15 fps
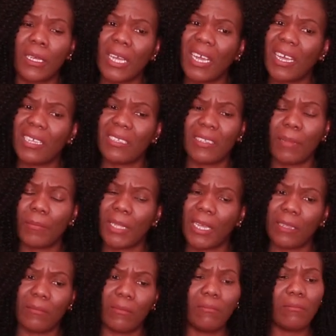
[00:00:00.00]
guys, I'm
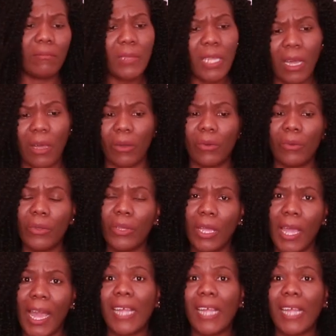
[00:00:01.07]
like, mm, no.